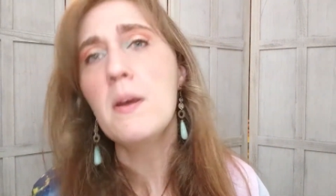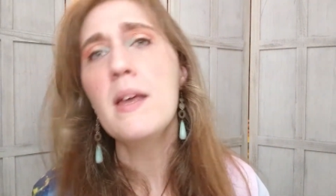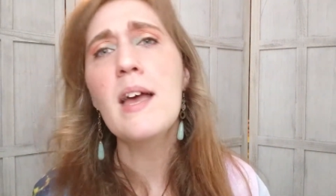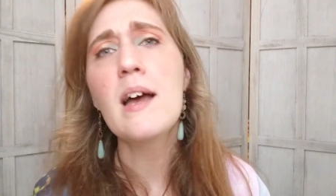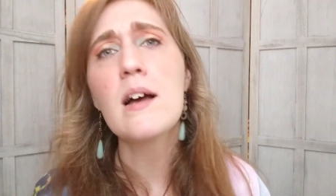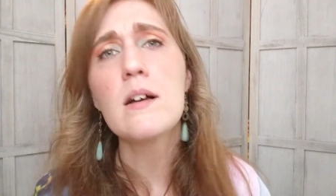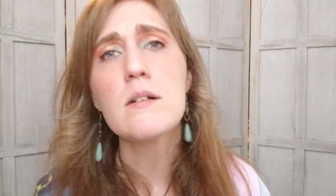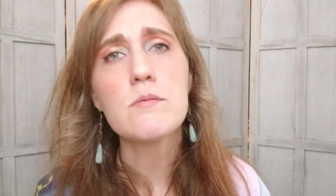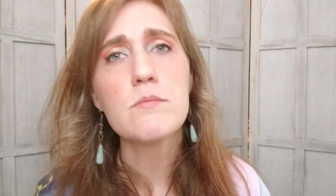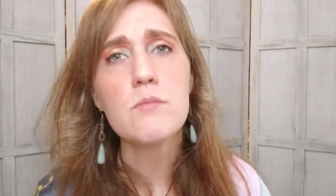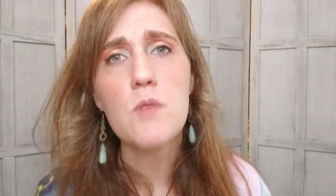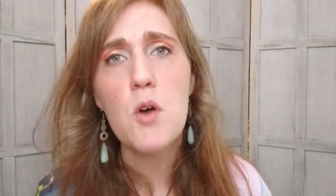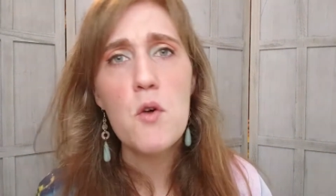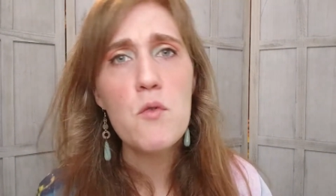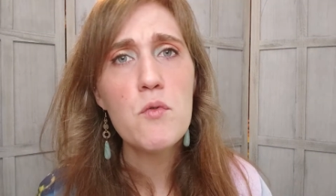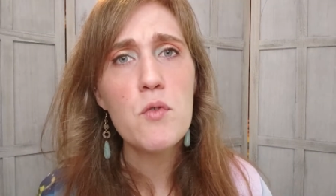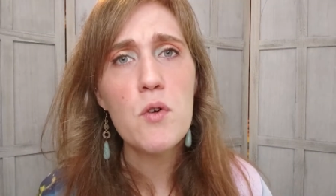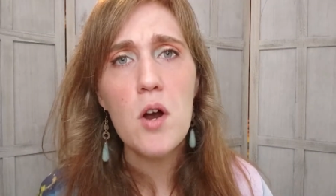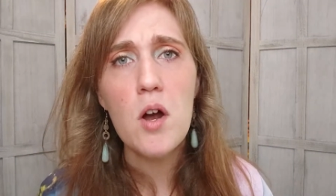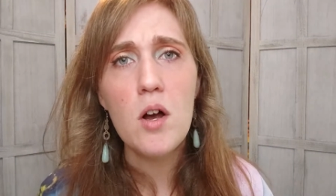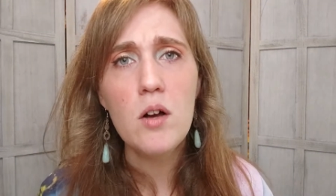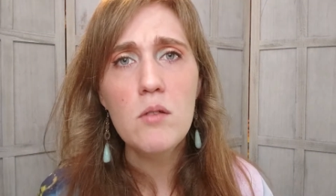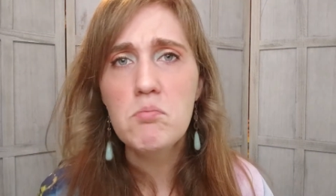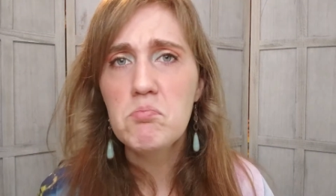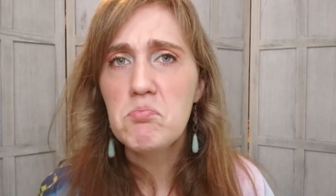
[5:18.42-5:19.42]
yeah,
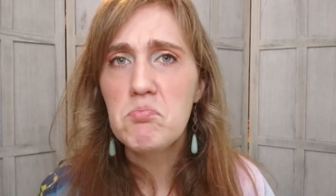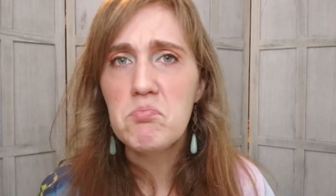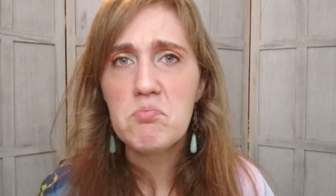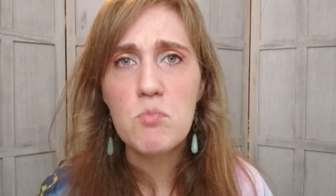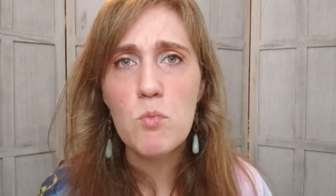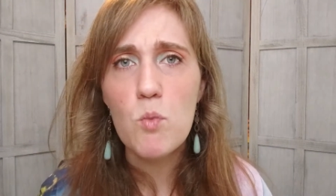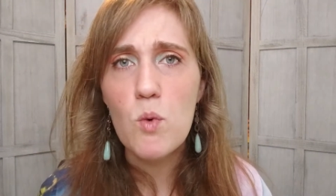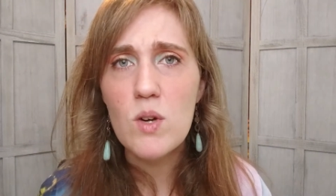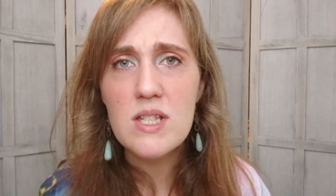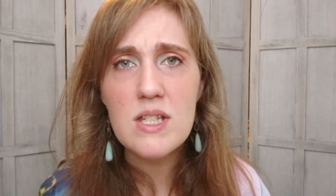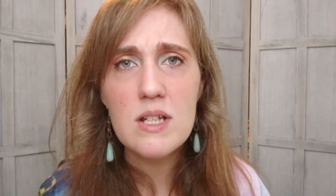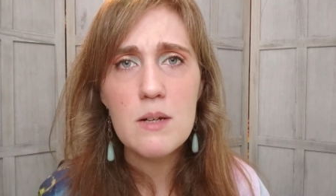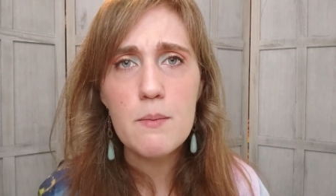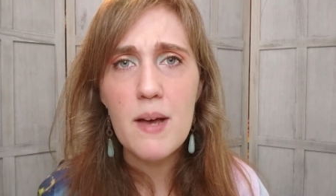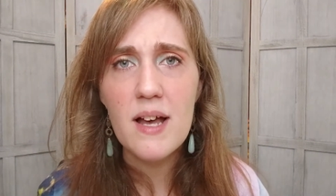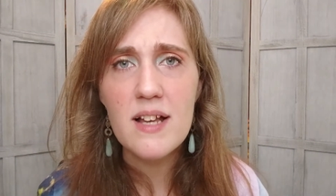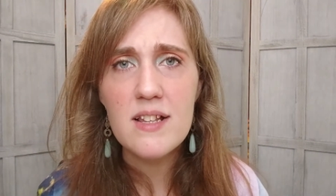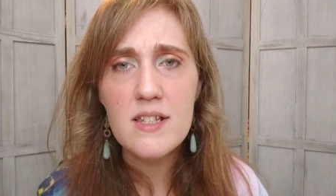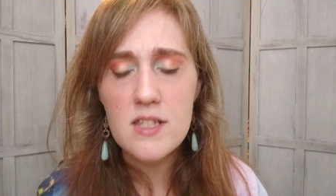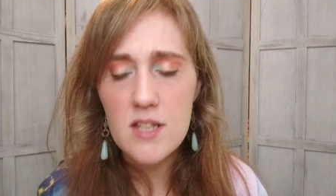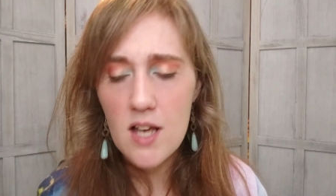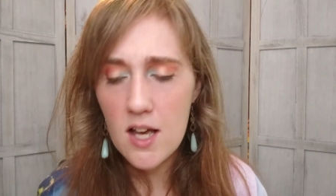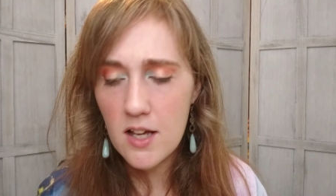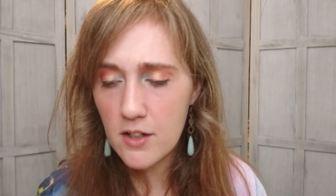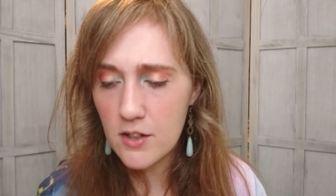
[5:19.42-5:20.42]
overall, wasn't a
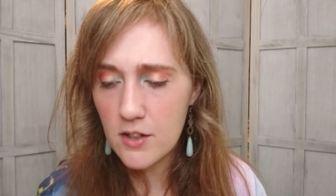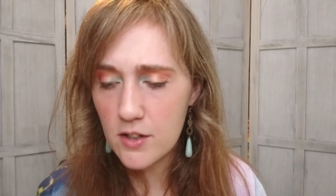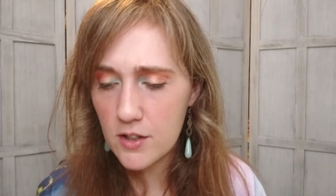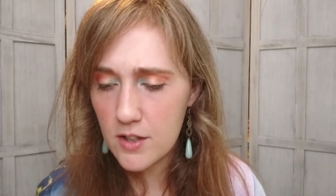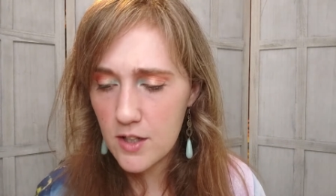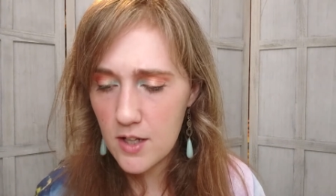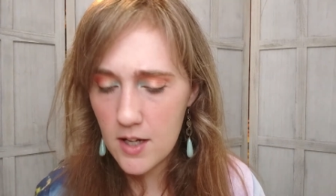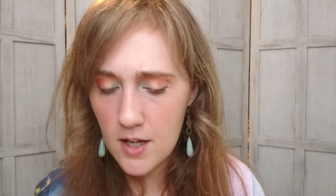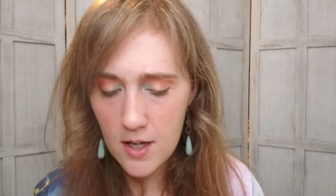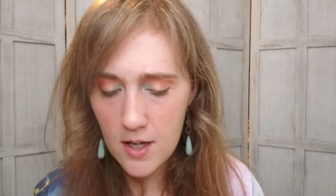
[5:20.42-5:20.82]
bad solder.